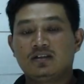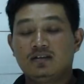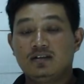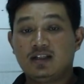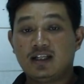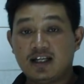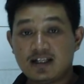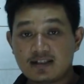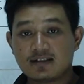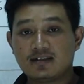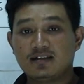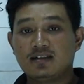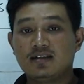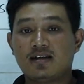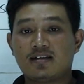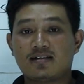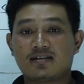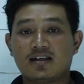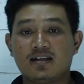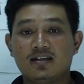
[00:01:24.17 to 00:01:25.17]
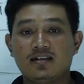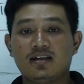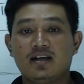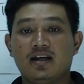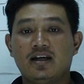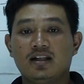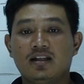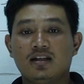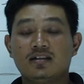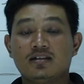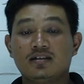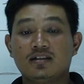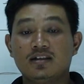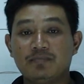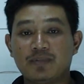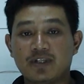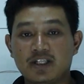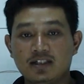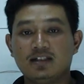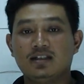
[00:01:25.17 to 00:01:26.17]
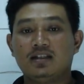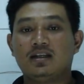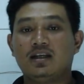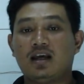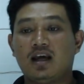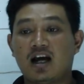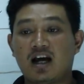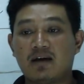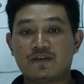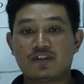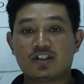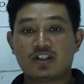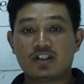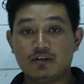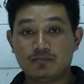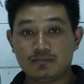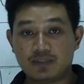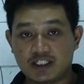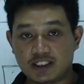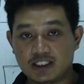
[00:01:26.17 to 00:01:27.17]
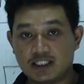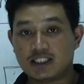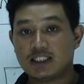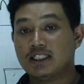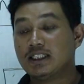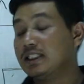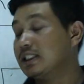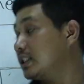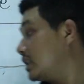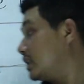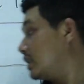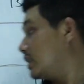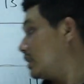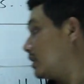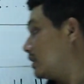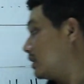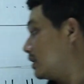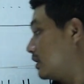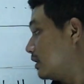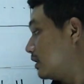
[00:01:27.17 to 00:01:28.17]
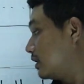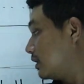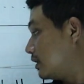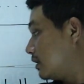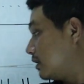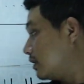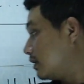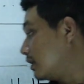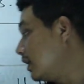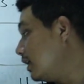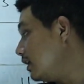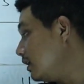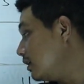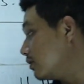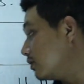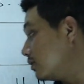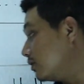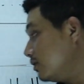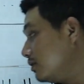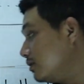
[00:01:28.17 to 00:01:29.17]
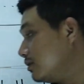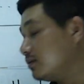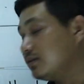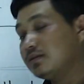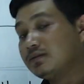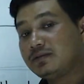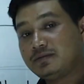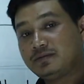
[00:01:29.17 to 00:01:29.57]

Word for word: Let's listen and repeat after me. Hello,